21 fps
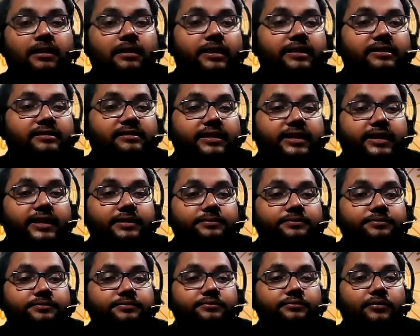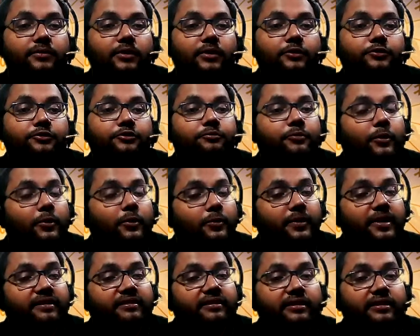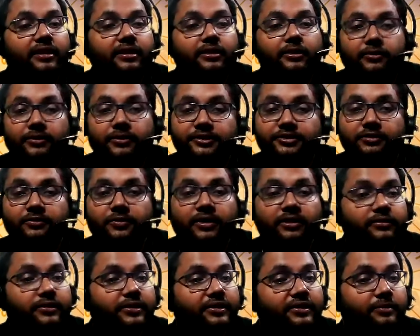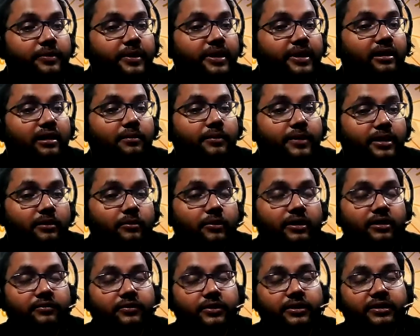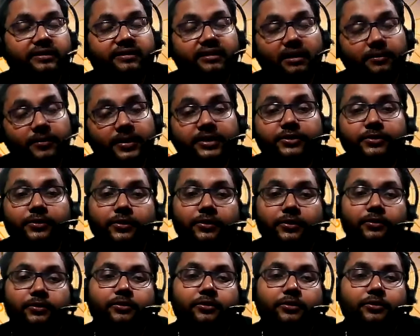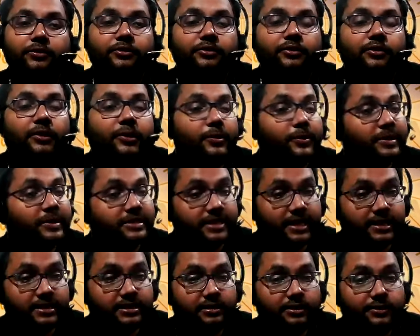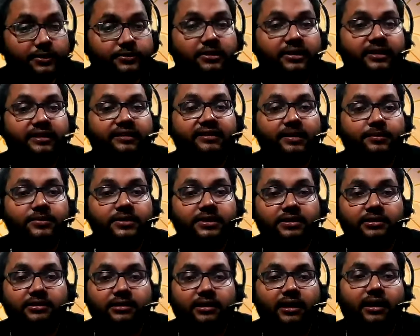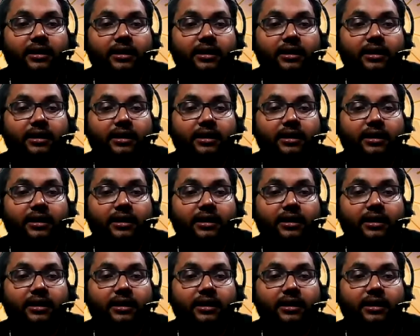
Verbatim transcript: let's say you should progress in that direction whatever is being coming whatever is coming to you you should not reject it you should accept it